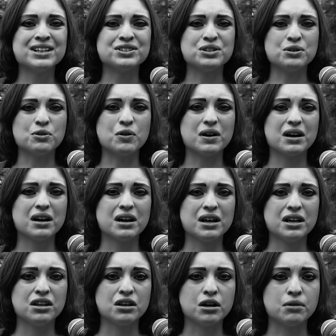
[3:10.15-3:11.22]
to
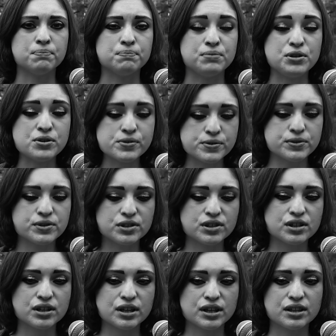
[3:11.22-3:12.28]

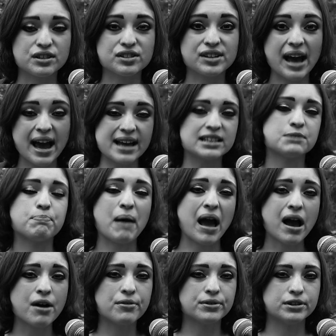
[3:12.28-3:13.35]
abuse this guy's
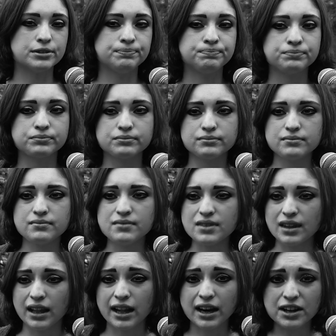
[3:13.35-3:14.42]
power. And